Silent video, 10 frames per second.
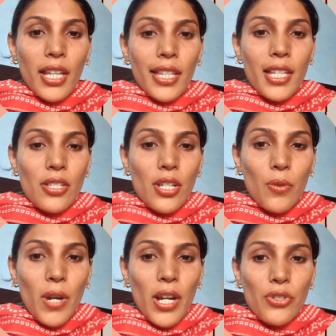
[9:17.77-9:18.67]
This
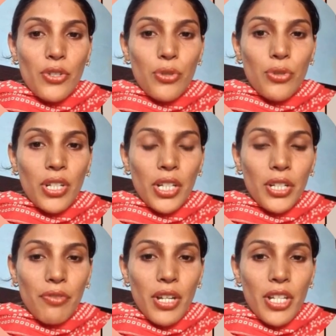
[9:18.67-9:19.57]
requires you to
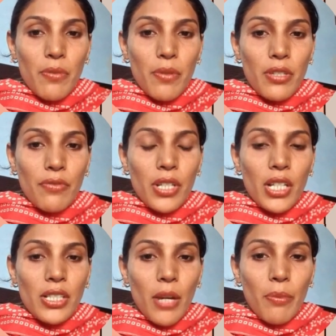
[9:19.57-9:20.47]
identify specific
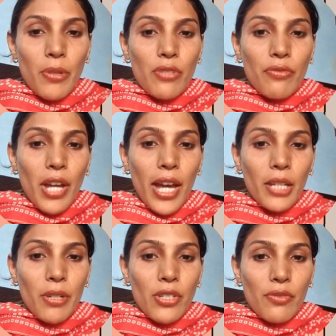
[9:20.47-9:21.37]
examples of
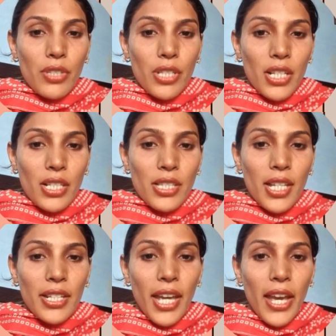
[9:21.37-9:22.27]
elements of the text
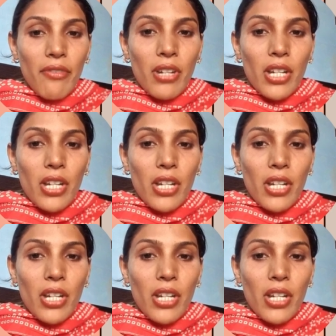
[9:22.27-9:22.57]
that have